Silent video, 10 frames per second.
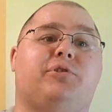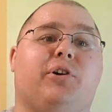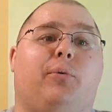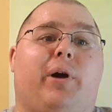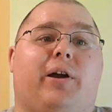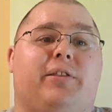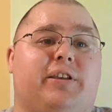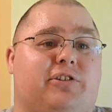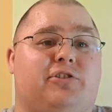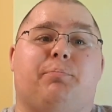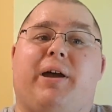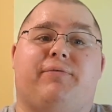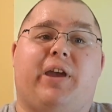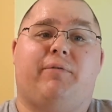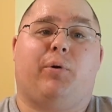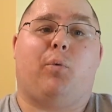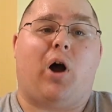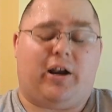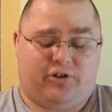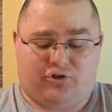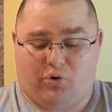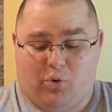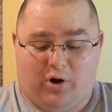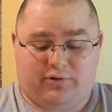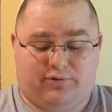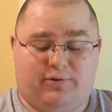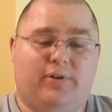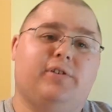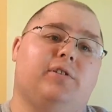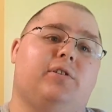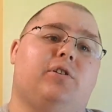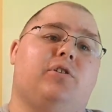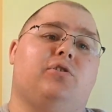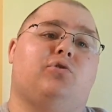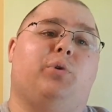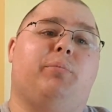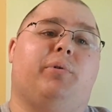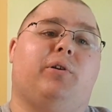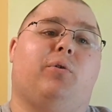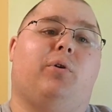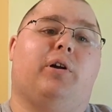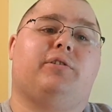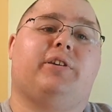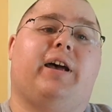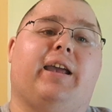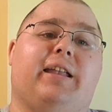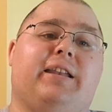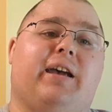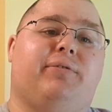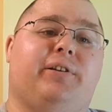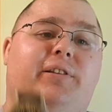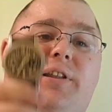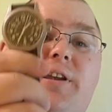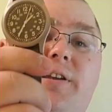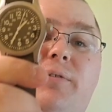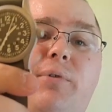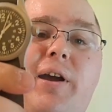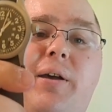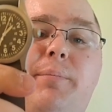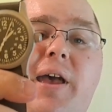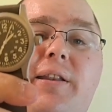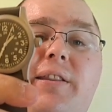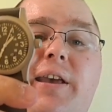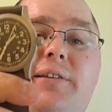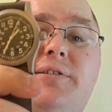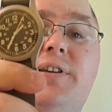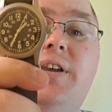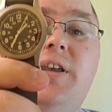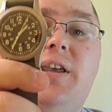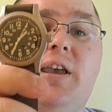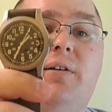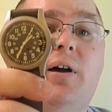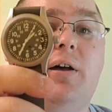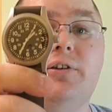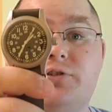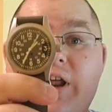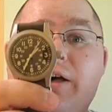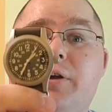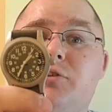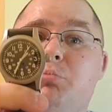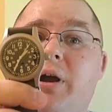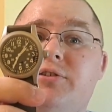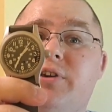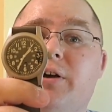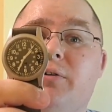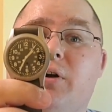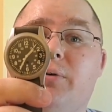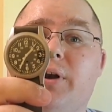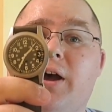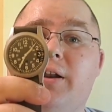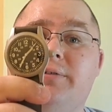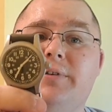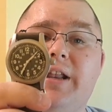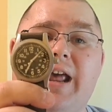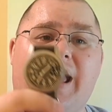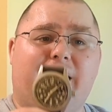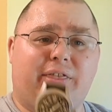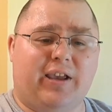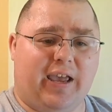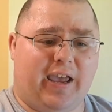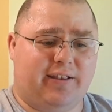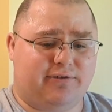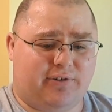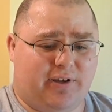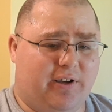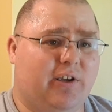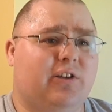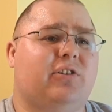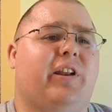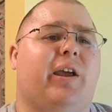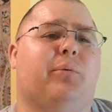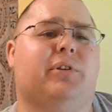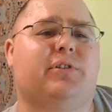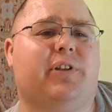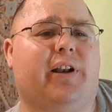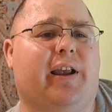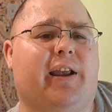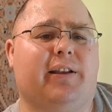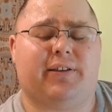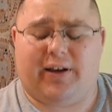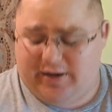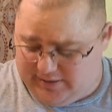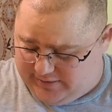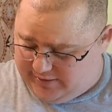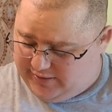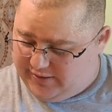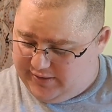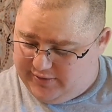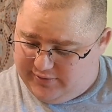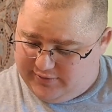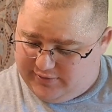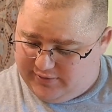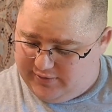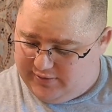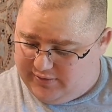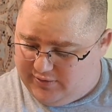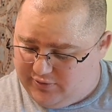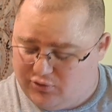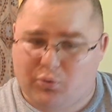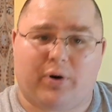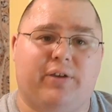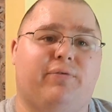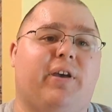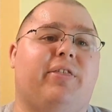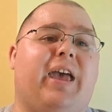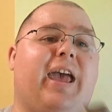I'm still wearing this. This is my favorite watch. It's quartz, sweeping quartz. I can definitely recommend this. There's an AliExpress sale going on. I think it ends today. What's today? Today is the 25th.